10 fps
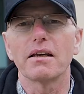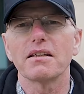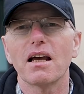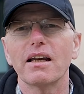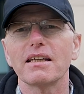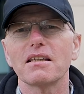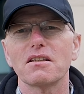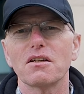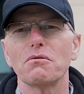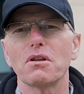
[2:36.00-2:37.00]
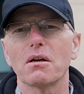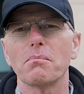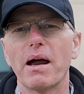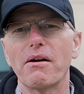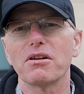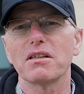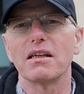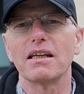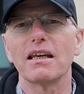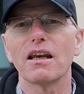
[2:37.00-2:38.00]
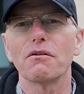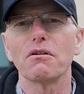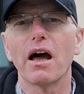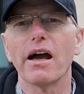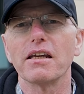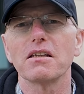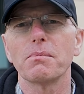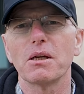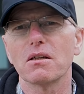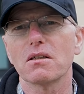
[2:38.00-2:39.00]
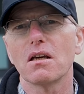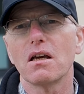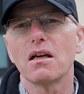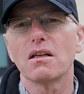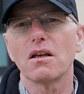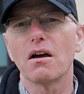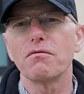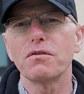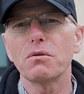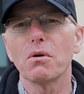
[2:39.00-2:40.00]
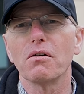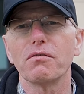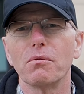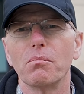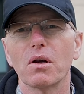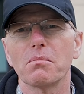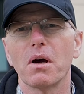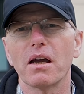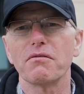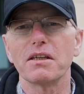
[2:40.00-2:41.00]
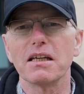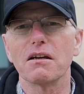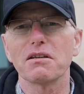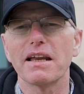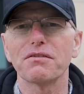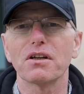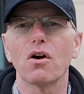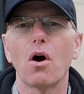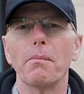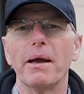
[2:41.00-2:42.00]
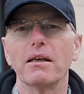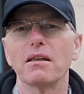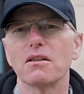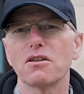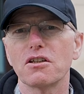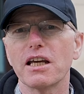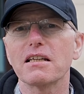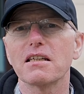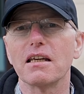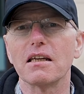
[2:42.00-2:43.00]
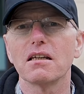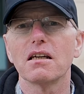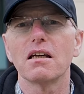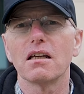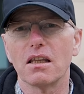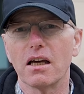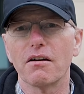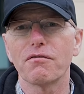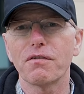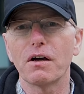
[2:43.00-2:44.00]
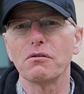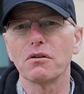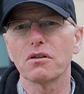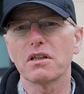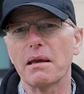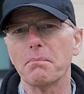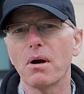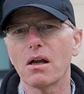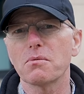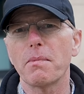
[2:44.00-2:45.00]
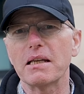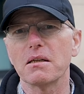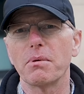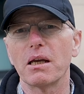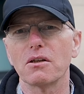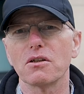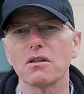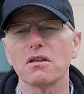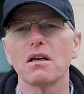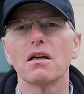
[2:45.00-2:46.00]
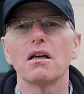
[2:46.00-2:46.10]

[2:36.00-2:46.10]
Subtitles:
I decided to do the comparison in low light because a viewer from one of my videos left a comment that suggested that a phone could take much better pictures